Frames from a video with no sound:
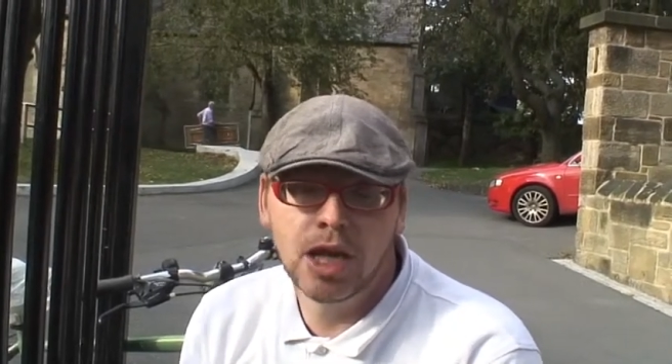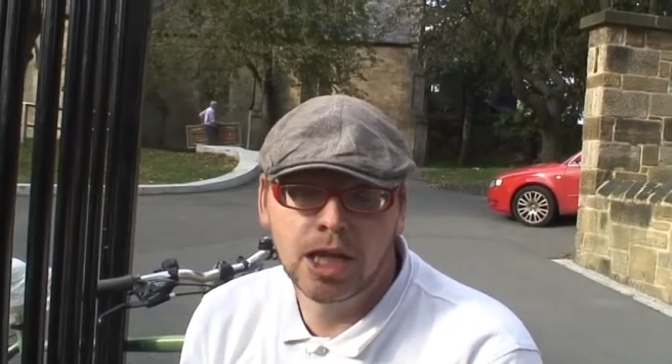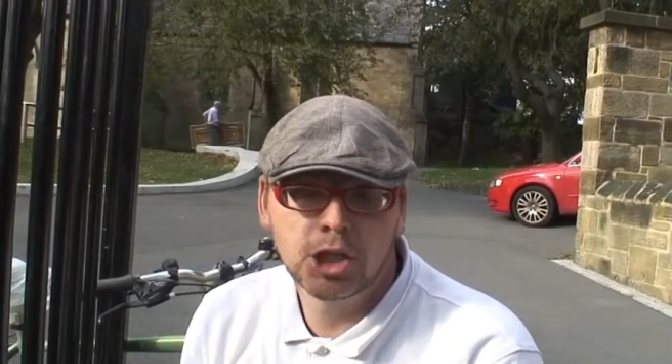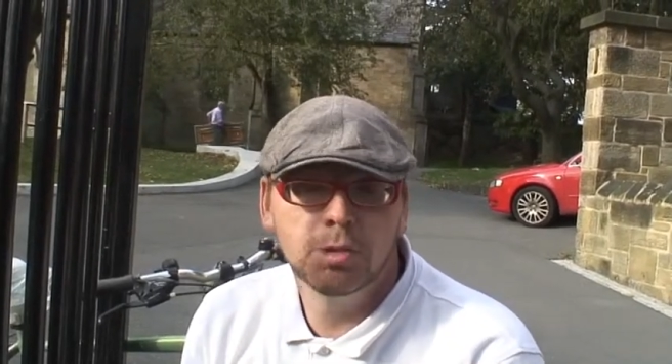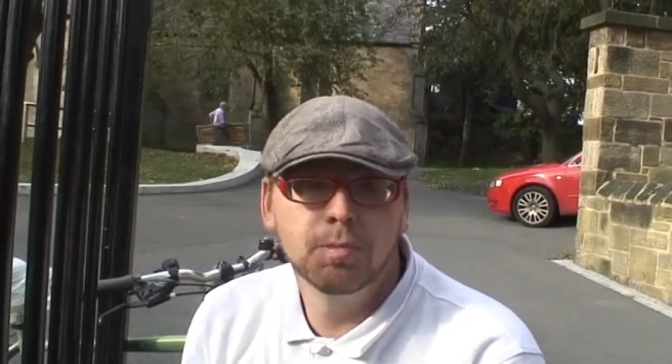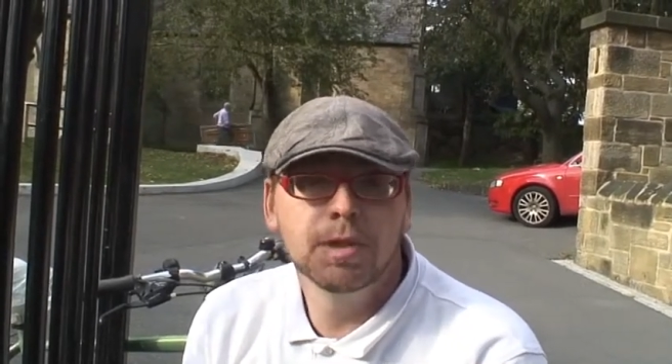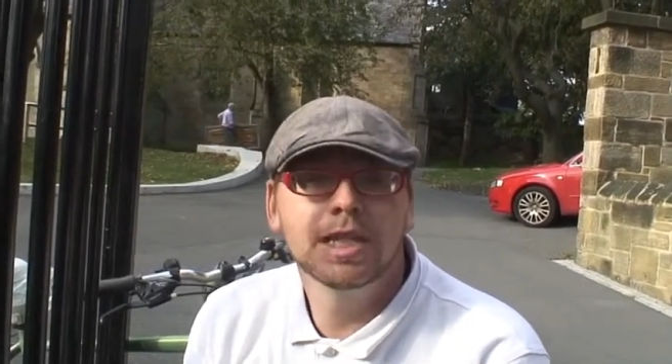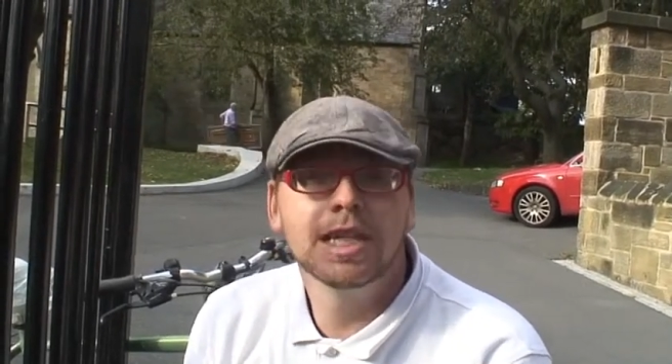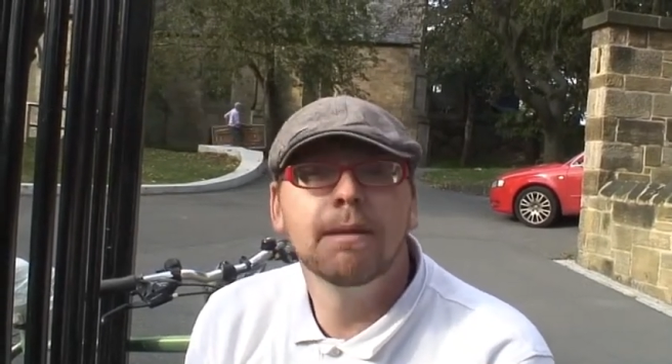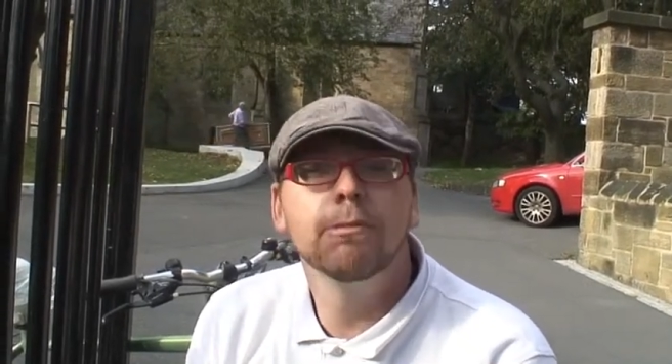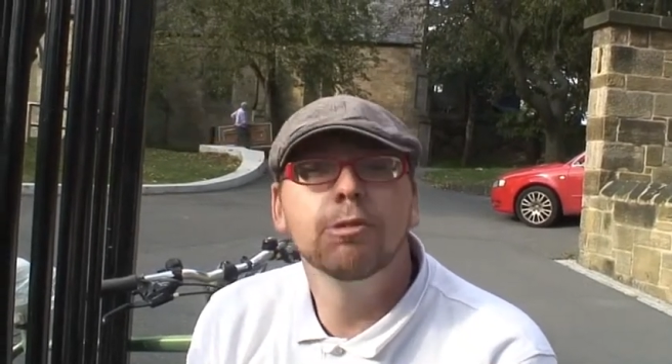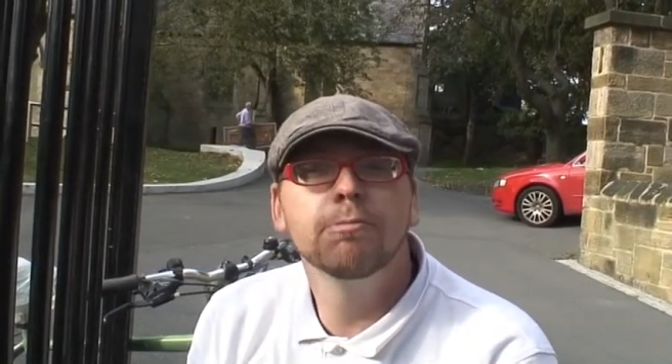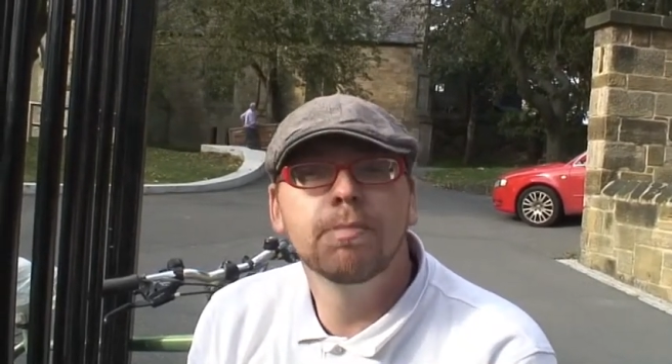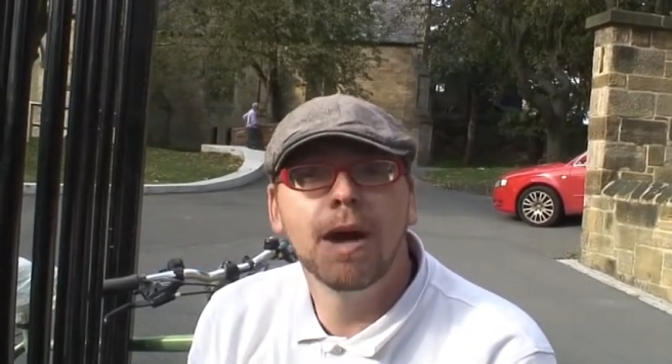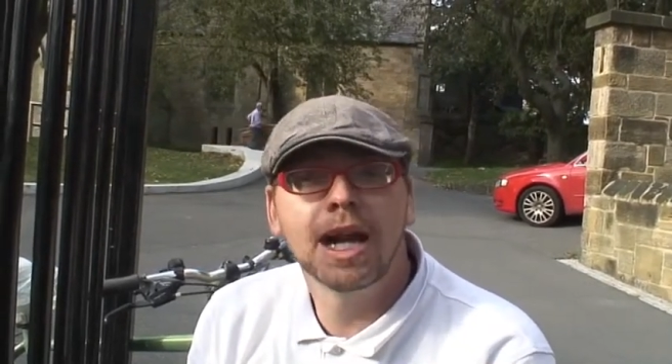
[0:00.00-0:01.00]
last couple of years I
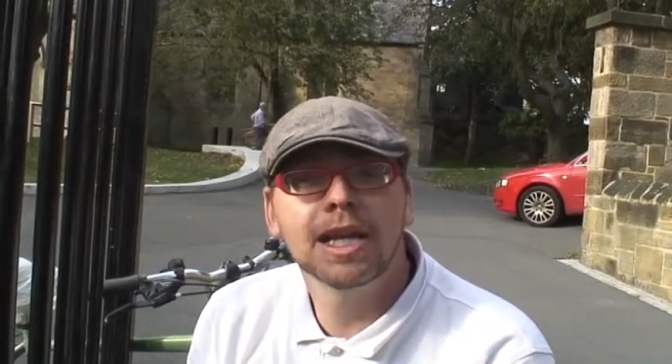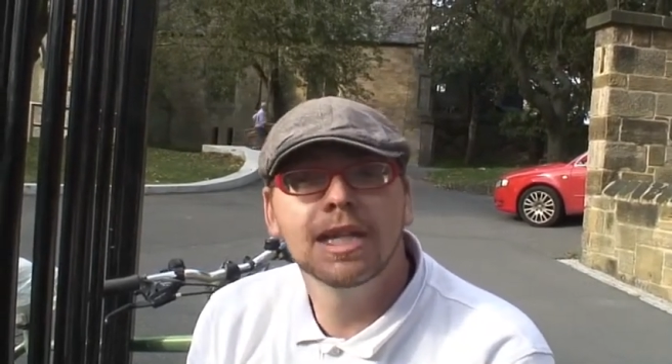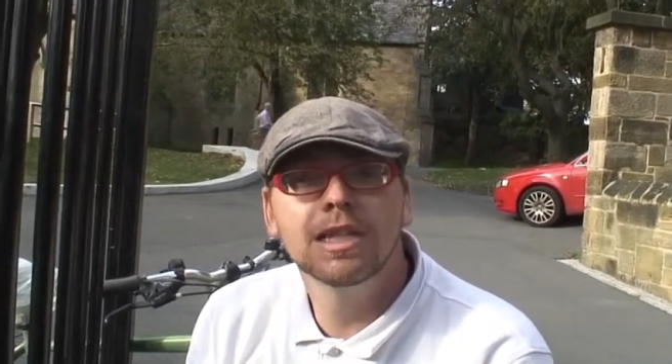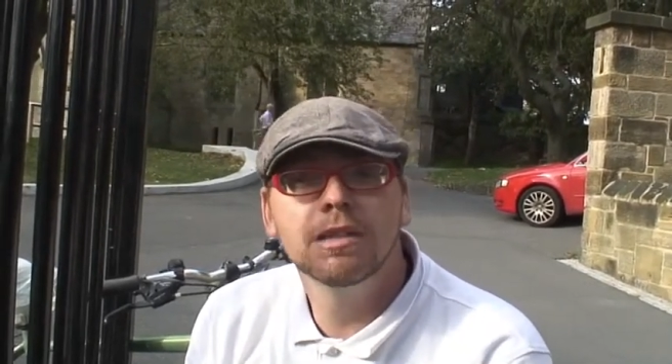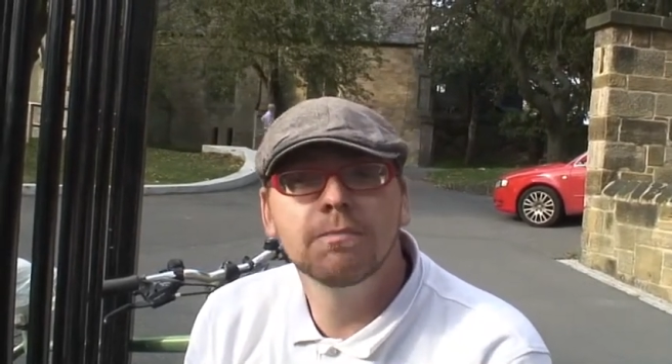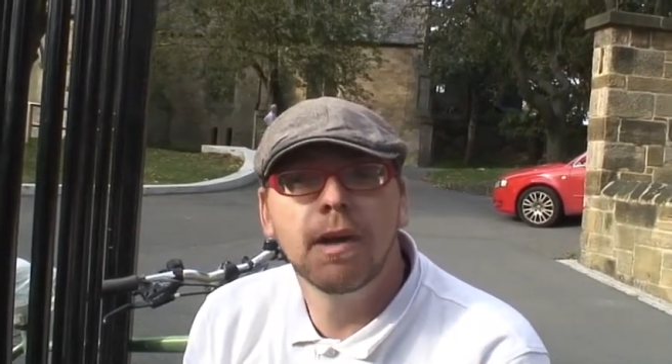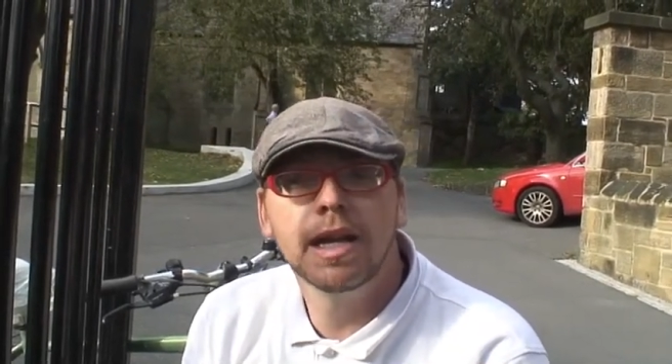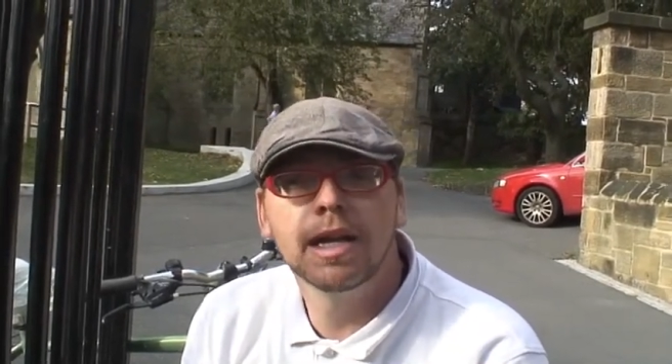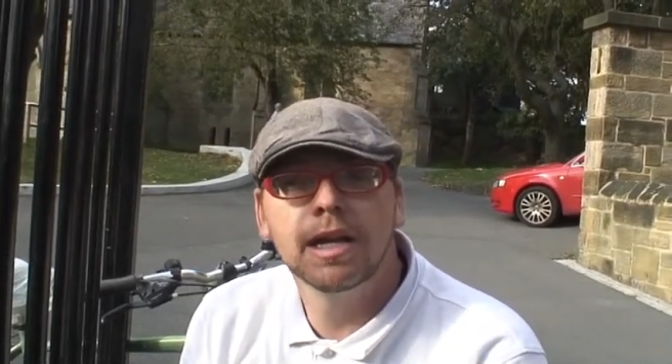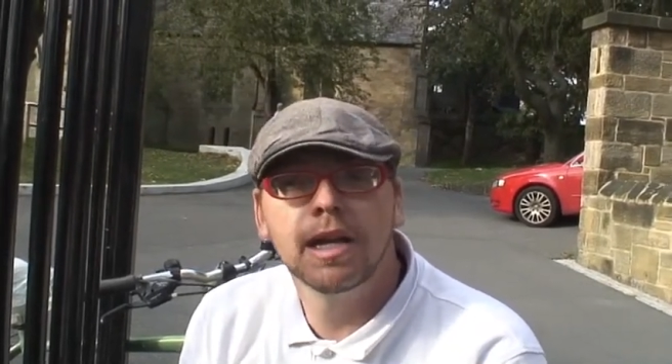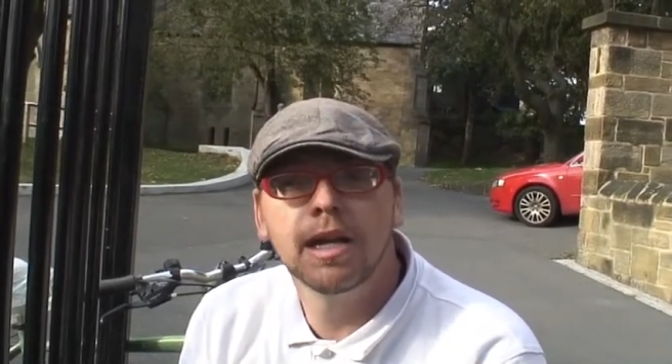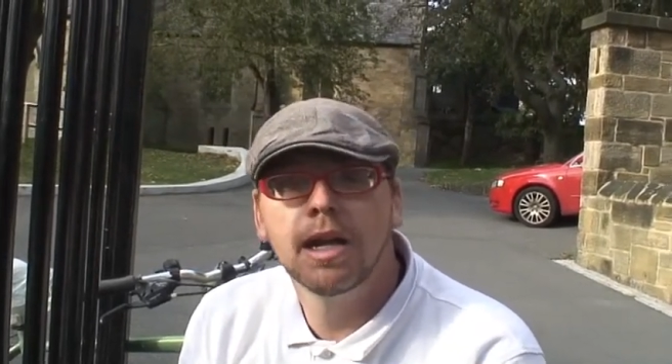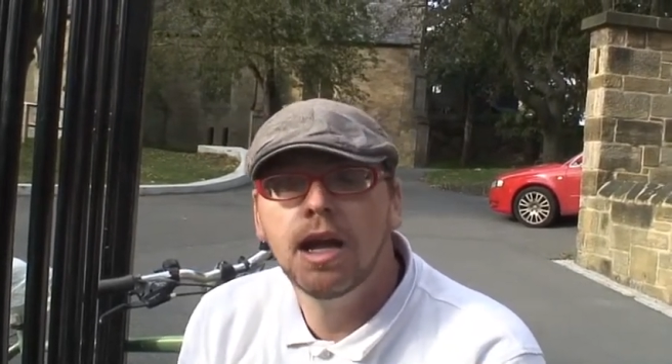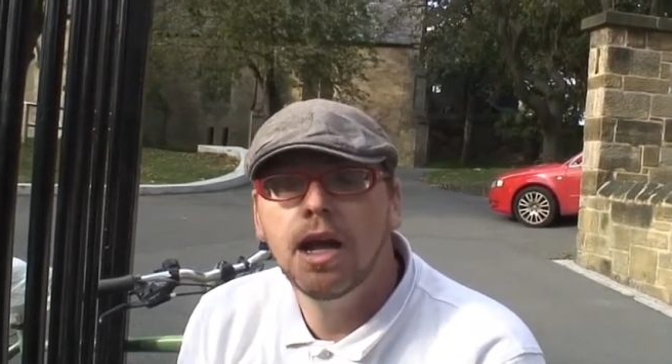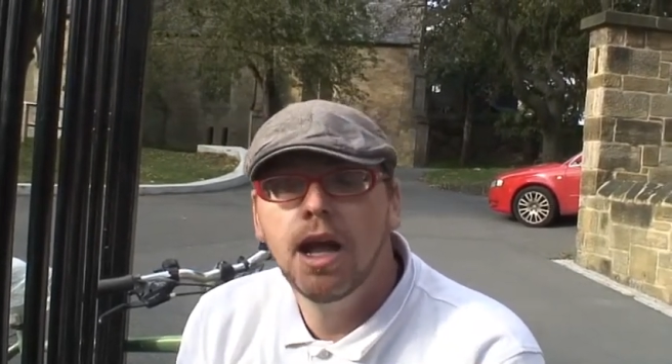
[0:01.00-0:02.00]
moved back into Byker.